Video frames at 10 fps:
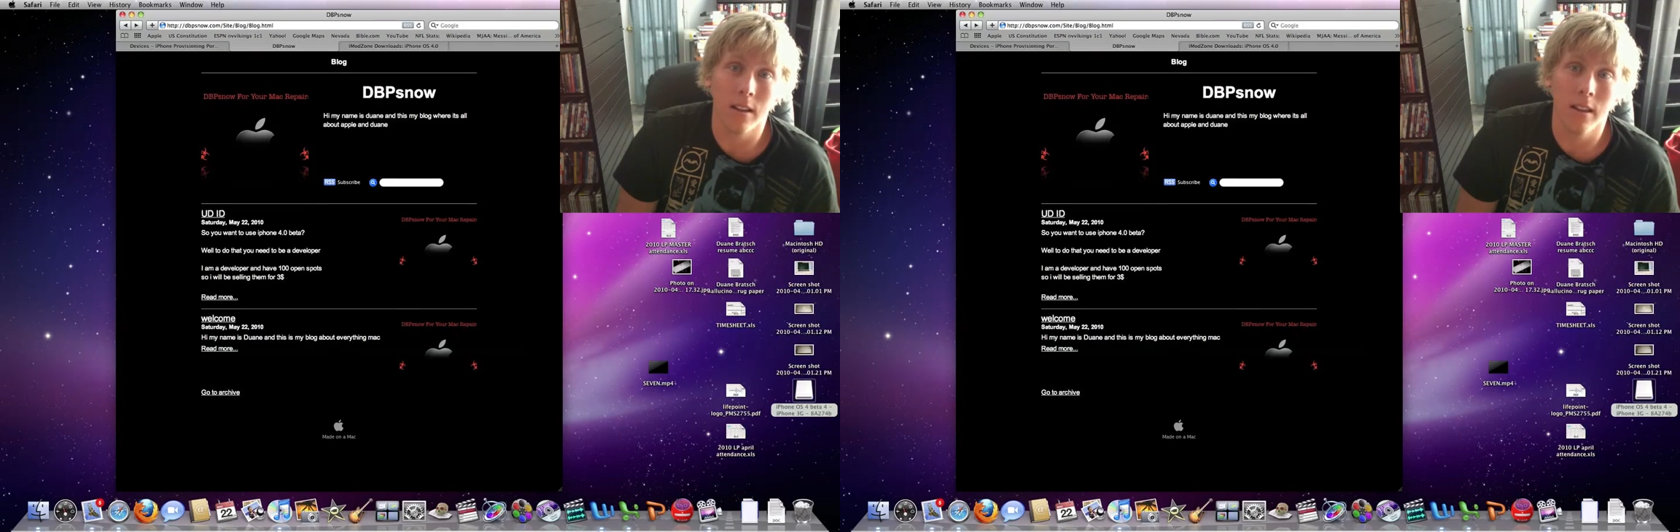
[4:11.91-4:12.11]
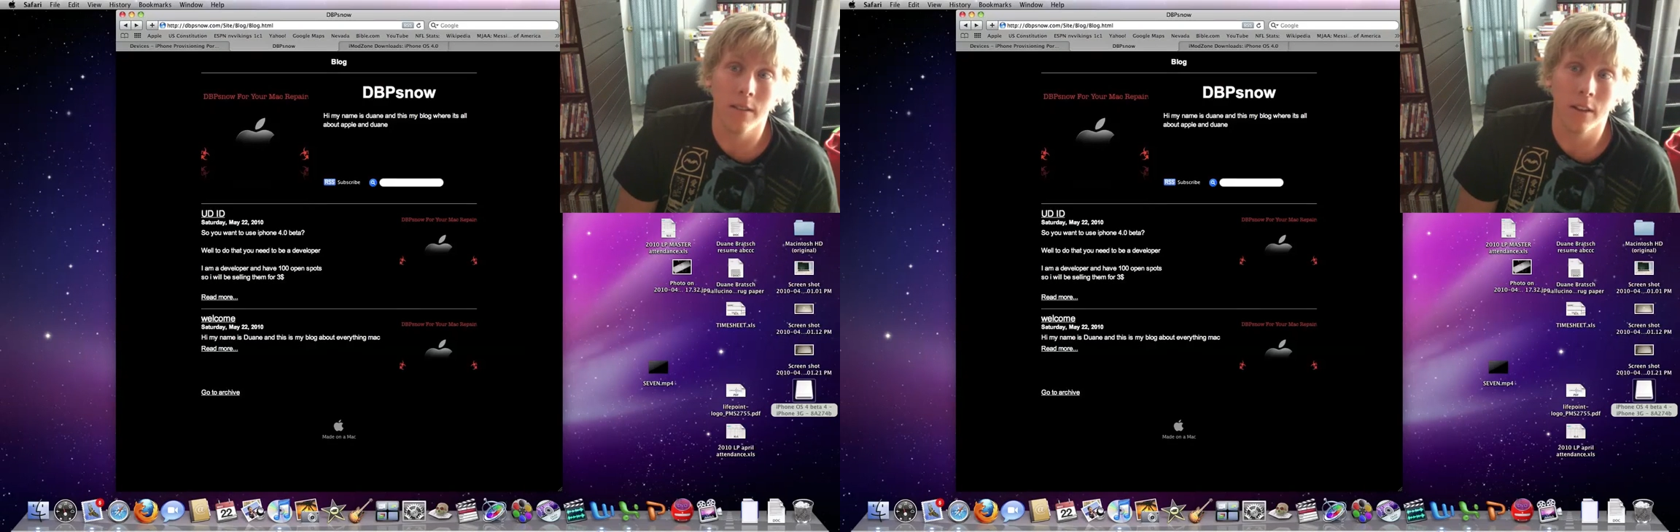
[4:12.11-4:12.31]

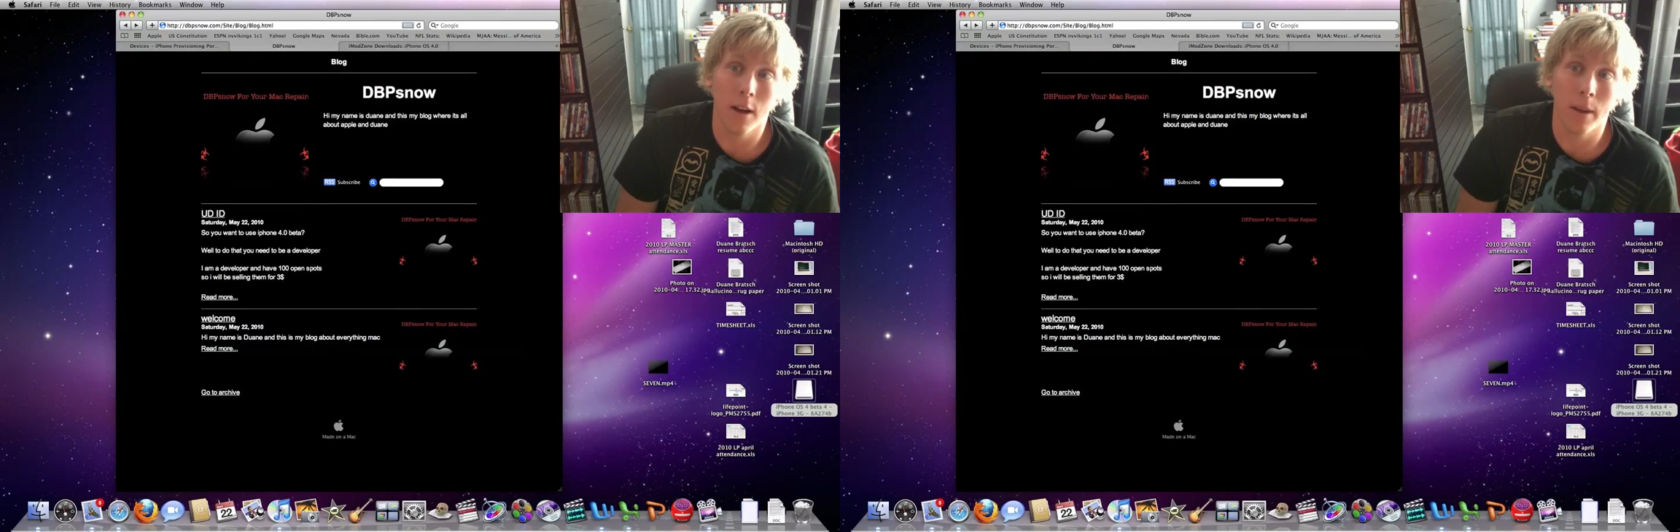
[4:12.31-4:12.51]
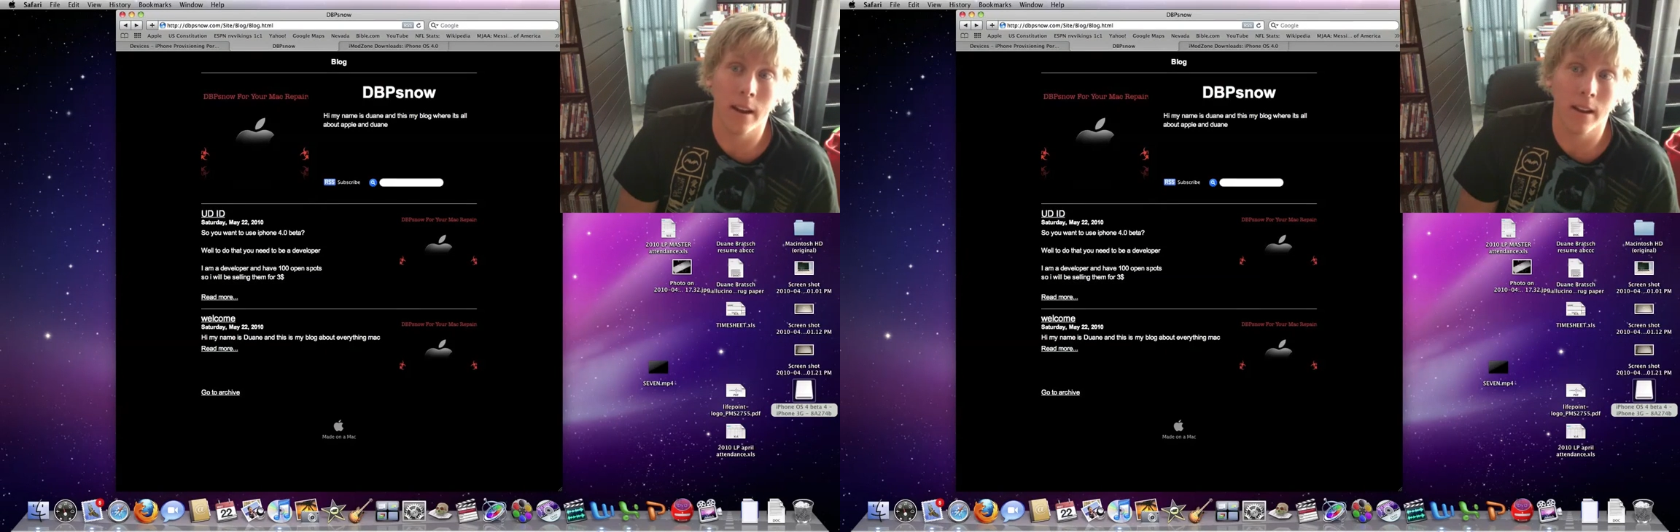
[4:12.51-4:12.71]
leave a
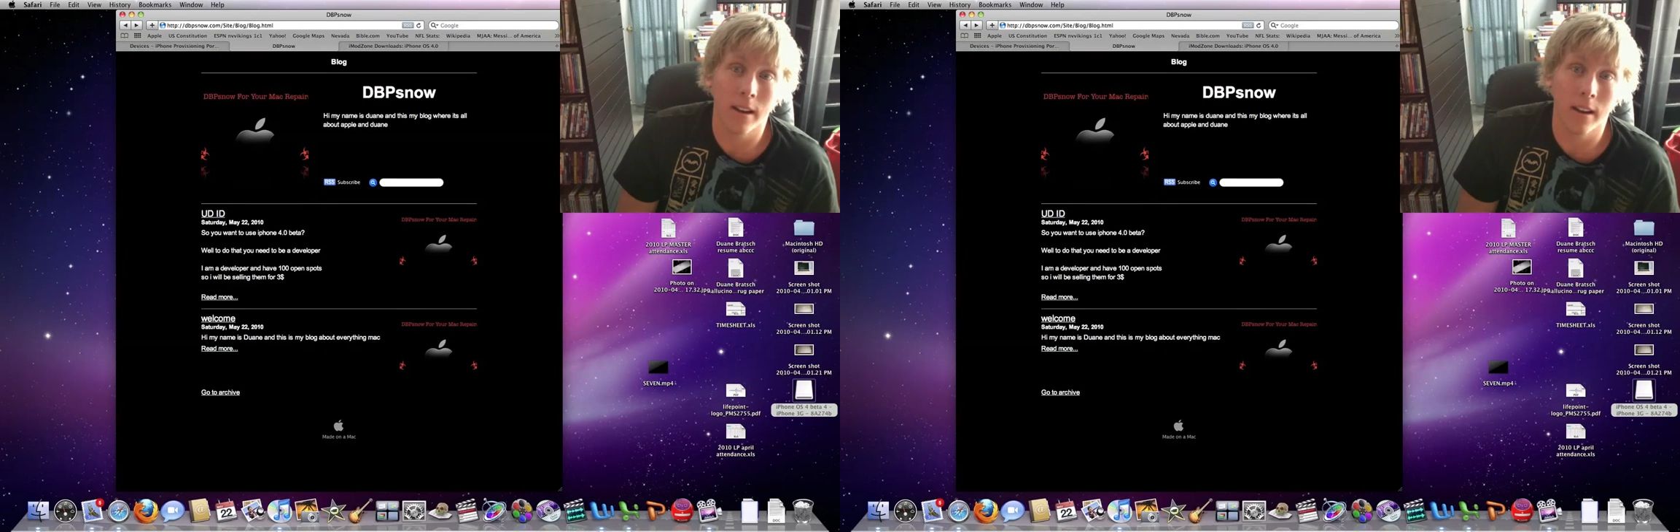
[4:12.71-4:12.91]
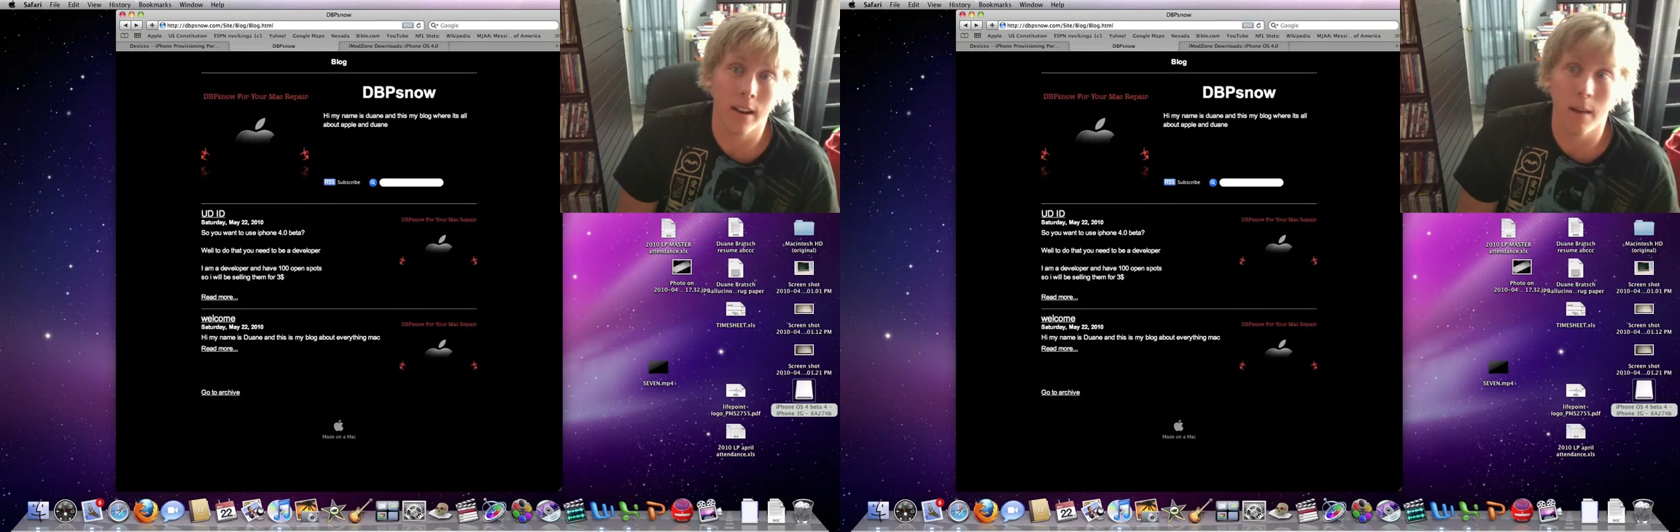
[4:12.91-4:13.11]
comment.
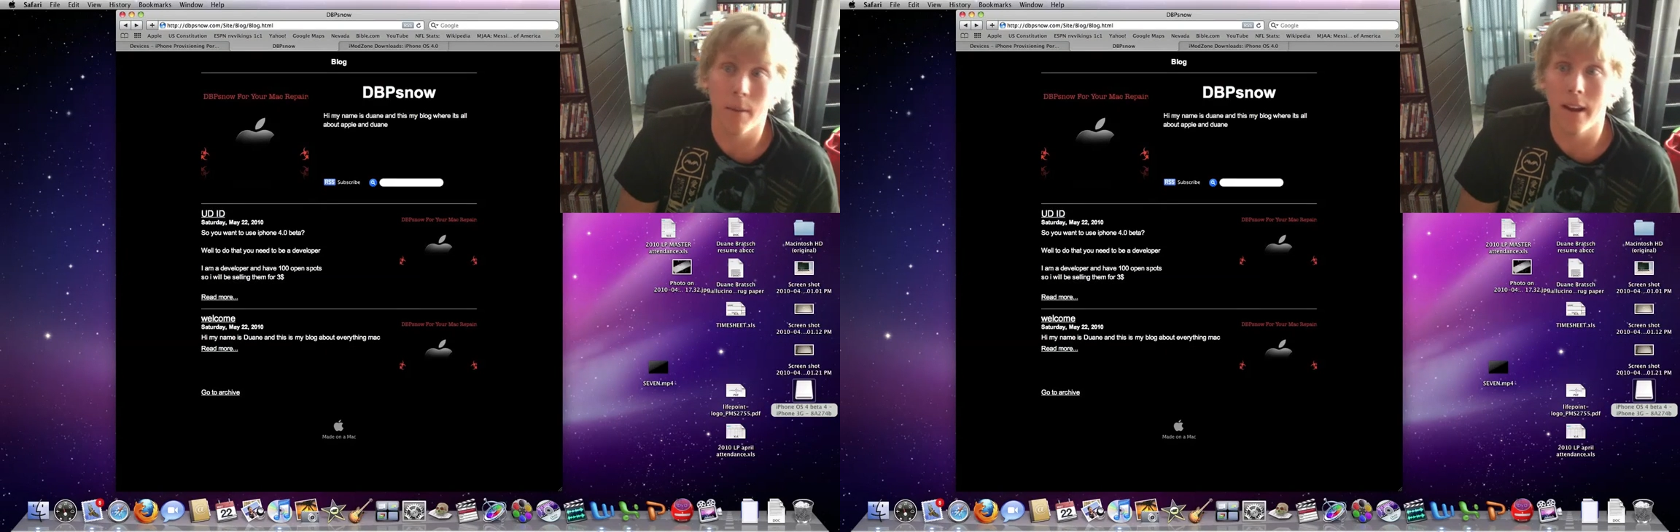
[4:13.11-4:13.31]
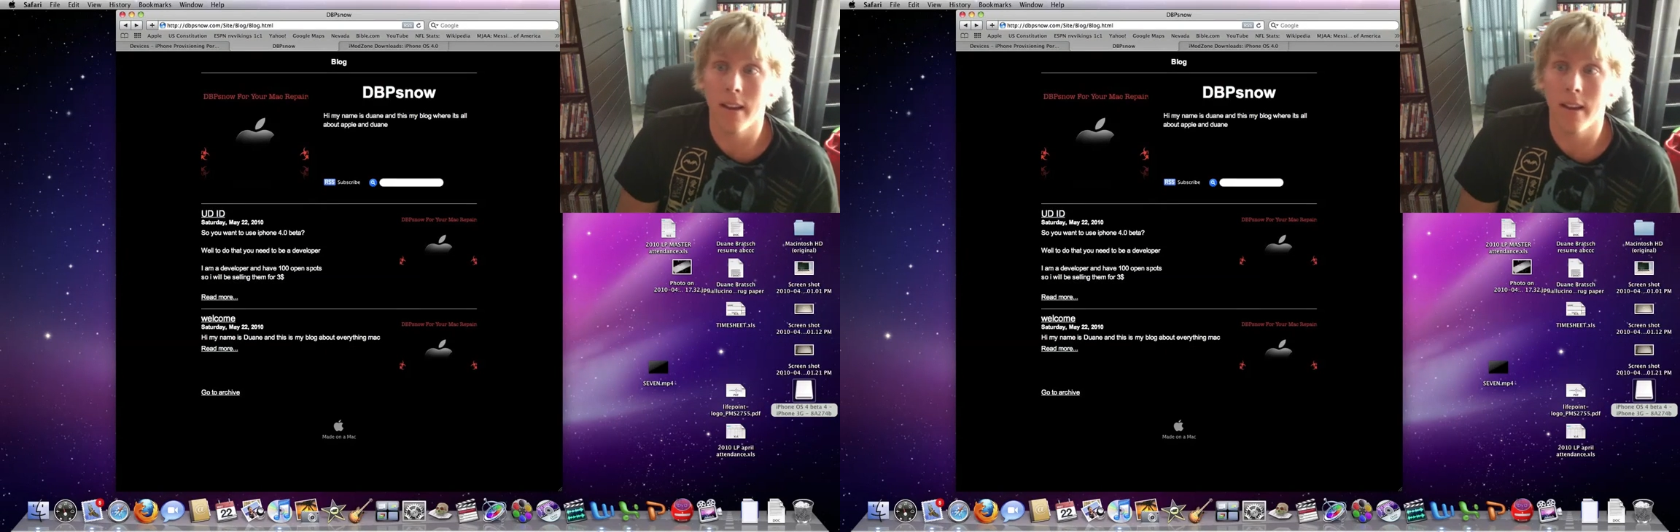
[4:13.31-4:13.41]
Okay, bye.